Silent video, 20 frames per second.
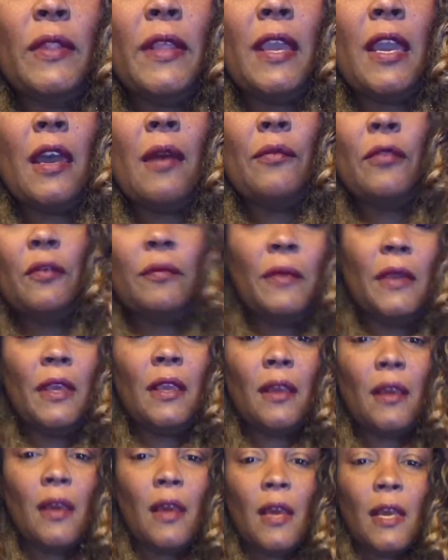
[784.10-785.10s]
when they come to
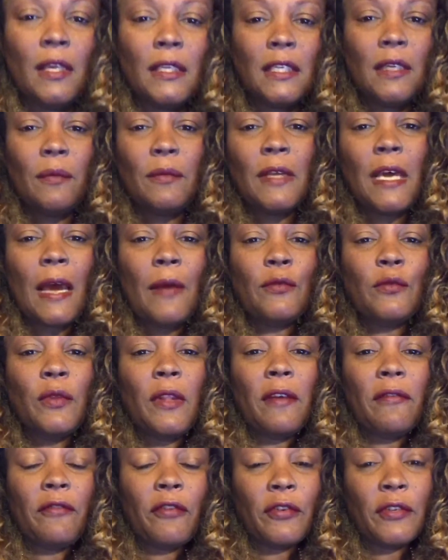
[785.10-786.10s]
me. Sometimes when
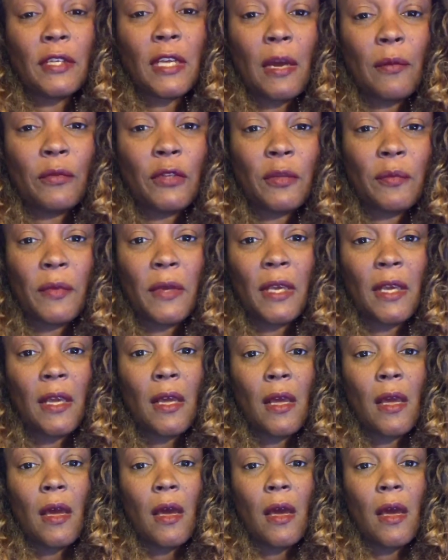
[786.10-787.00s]
they first come to me,